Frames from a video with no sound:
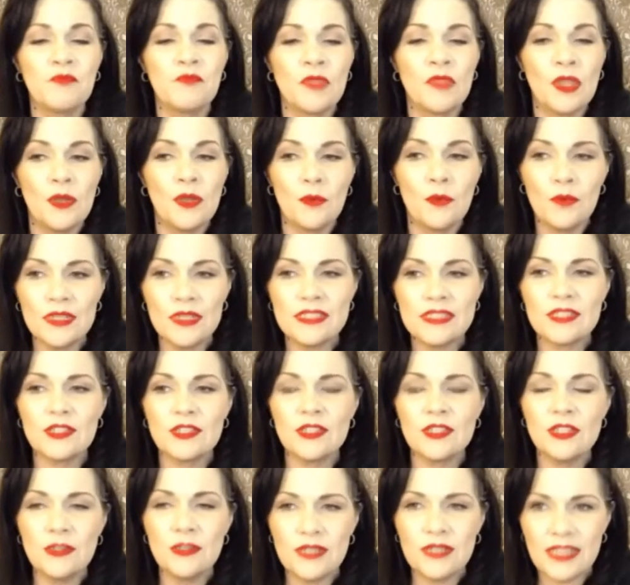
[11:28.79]
was
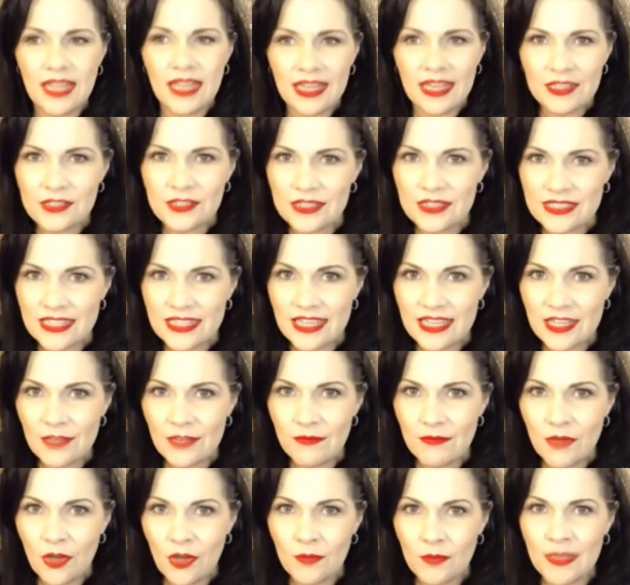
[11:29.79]
you can actually take a
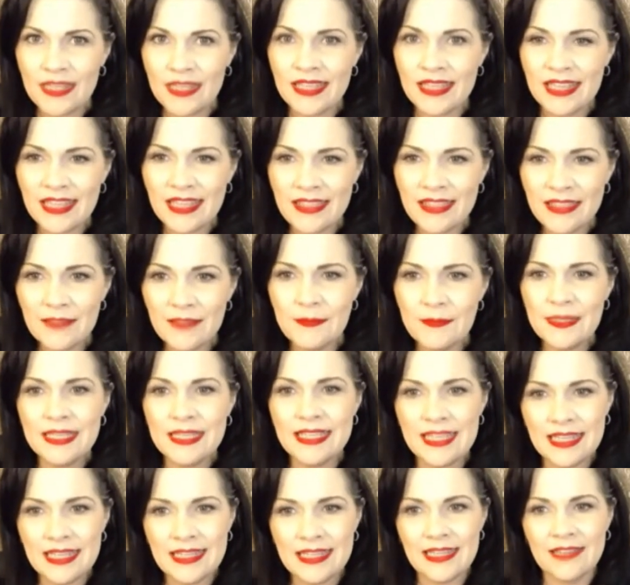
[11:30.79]
moment in the
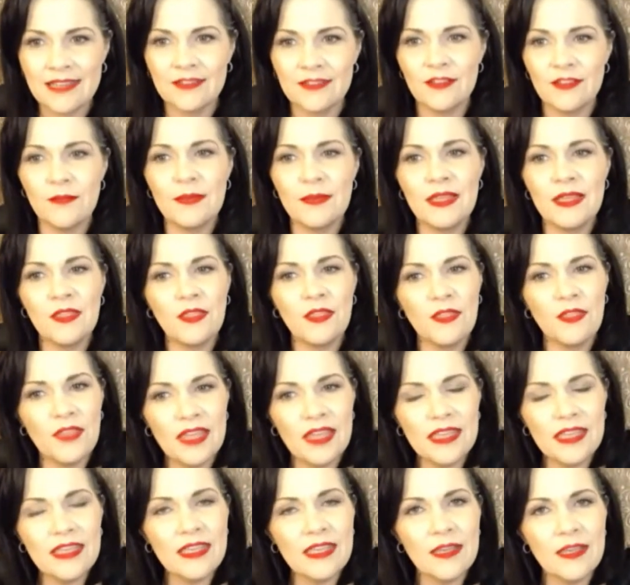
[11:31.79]
beginning to be
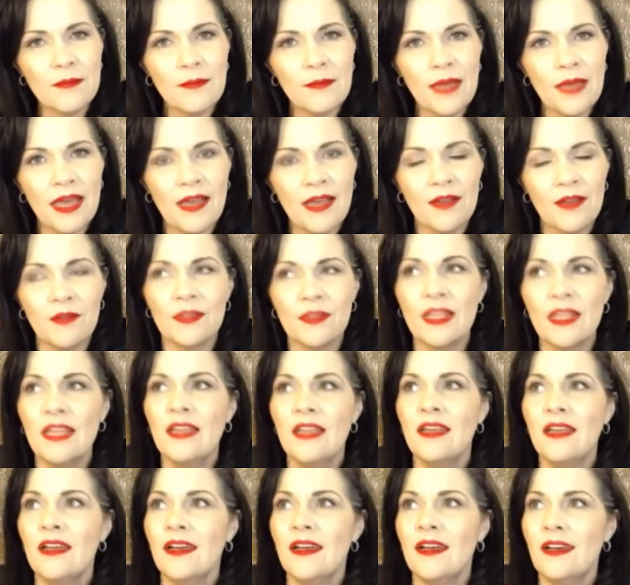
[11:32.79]
thinking about,
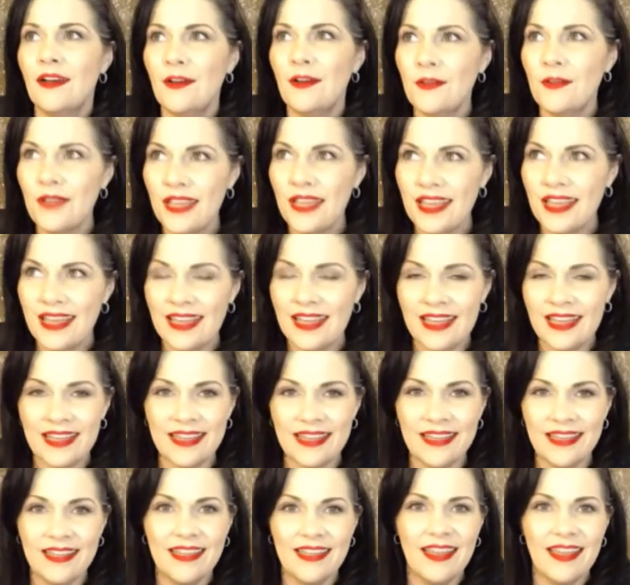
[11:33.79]

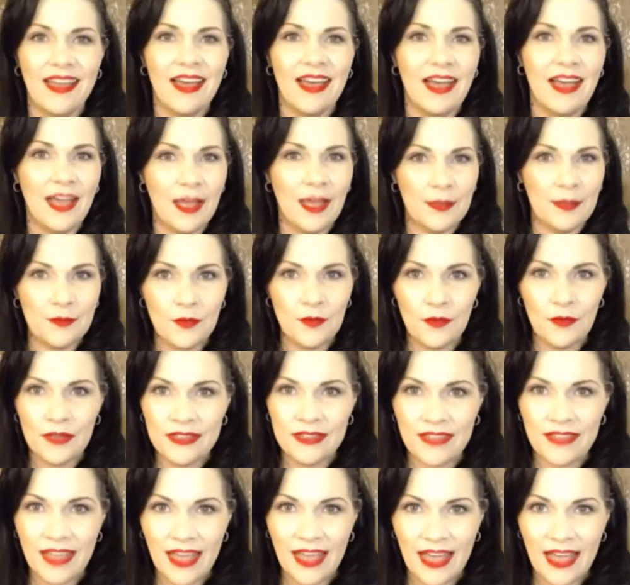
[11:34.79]
okay, I'm
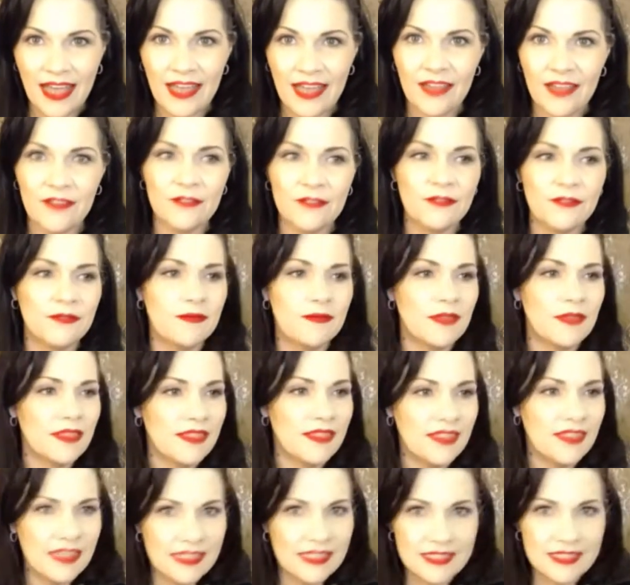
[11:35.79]
going to have
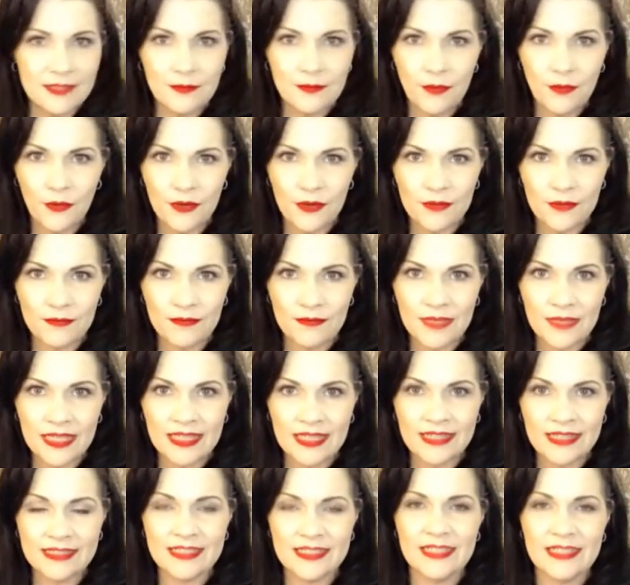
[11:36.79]
this important
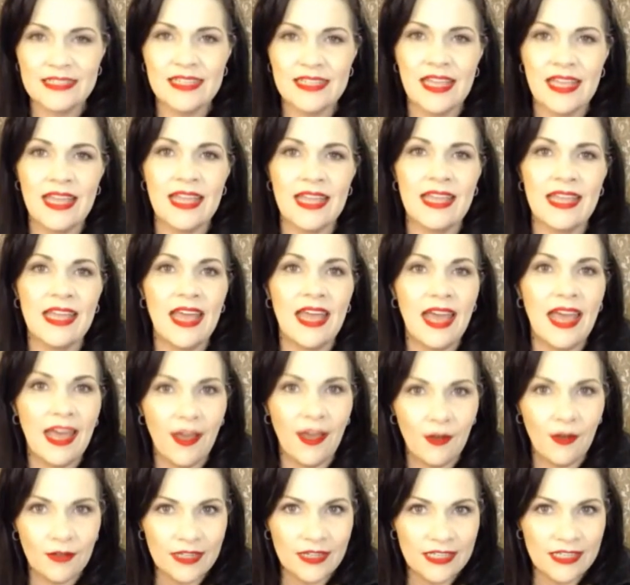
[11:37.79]
meeting today.
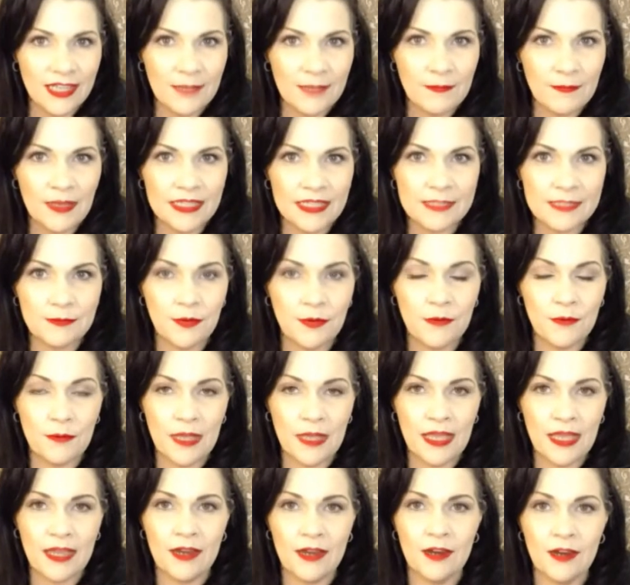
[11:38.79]
How can I best
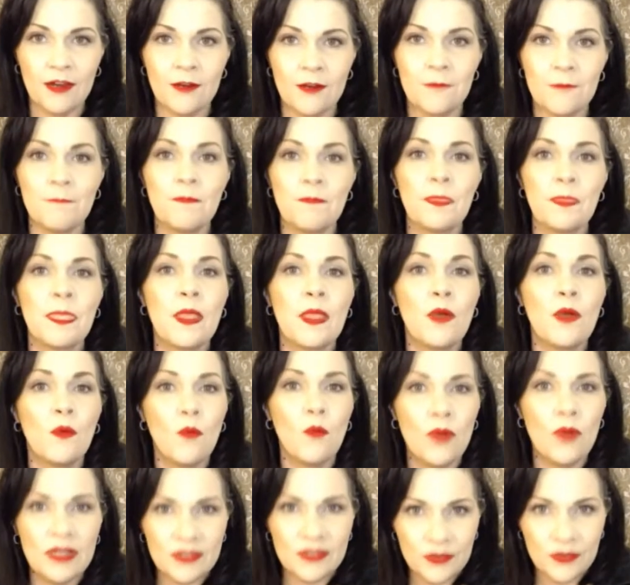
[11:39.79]
prepare?
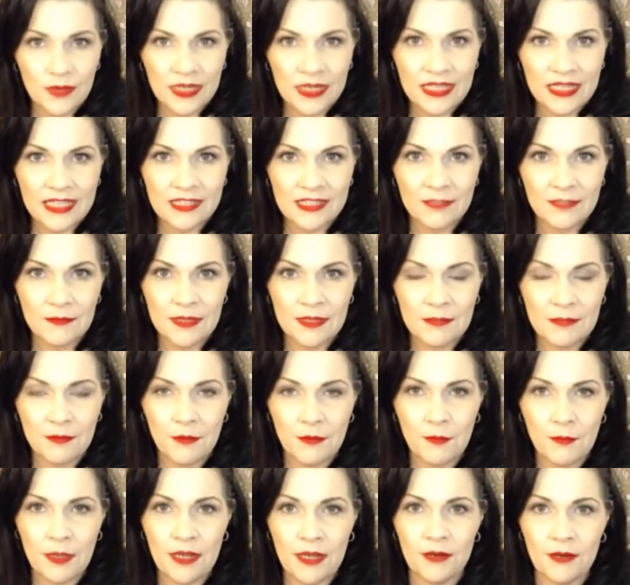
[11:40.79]
What do I need to be
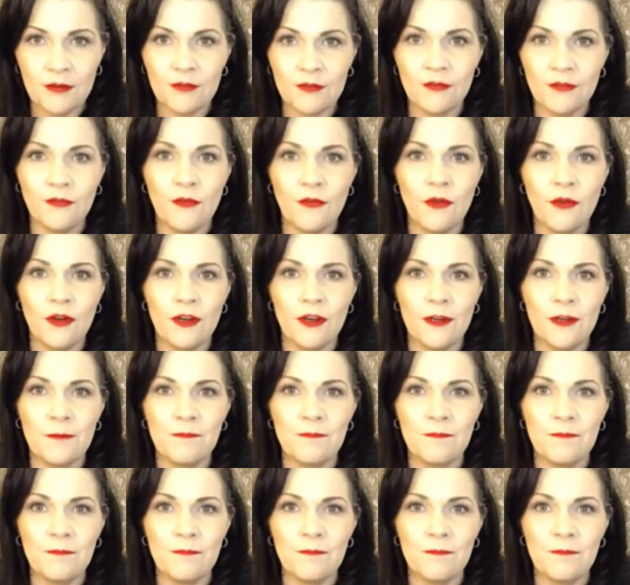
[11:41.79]
prepared for?